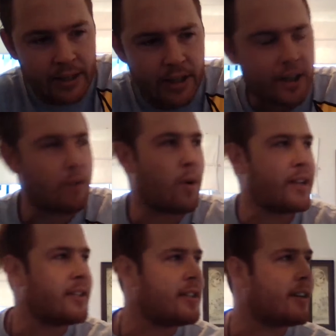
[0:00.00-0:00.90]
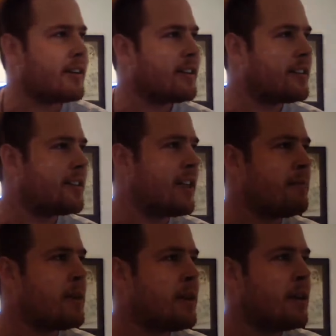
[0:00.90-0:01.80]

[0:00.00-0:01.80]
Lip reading: Taika Waititi, I think that's his name.